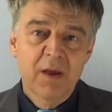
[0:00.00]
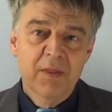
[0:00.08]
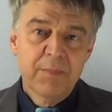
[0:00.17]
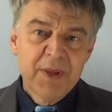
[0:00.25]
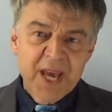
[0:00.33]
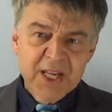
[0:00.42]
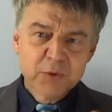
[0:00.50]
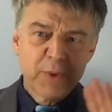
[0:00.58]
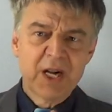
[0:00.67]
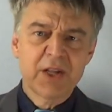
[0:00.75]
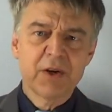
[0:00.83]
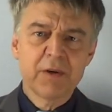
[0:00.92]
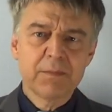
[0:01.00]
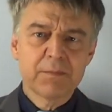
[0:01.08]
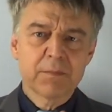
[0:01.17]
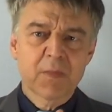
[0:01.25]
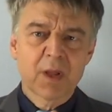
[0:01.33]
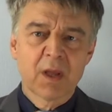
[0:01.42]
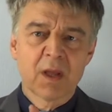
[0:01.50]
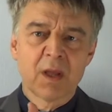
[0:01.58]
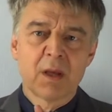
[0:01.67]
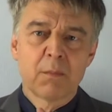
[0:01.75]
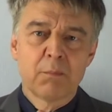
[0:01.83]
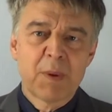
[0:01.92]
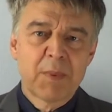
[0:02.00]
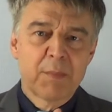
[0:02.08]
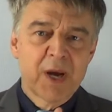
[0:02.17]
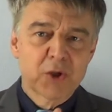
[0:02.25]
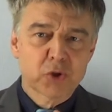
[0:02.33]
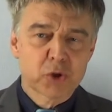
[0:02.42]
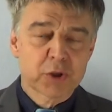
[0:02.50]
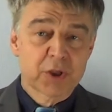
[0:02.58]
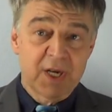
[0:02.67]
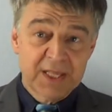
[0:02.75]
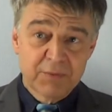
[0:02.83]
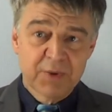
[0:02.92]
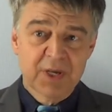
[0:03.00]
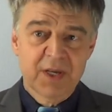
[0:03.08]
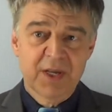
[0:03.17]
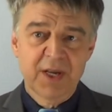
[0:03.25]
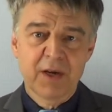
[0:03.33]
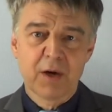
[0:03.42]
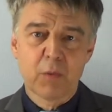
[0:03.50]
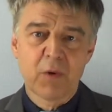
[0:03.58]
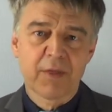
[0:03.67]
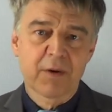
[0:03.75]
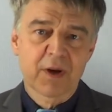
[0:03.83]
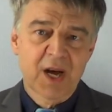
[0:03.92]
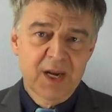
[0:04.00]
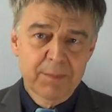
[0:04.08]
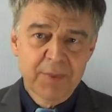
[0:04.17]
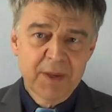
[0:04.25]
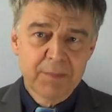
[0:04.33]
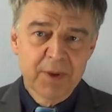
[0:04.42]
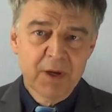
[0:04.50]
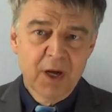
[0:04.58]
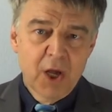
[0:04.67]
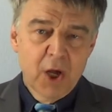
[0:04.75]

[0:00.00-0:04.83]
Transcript: The pH value may be measured electrically or with color paper.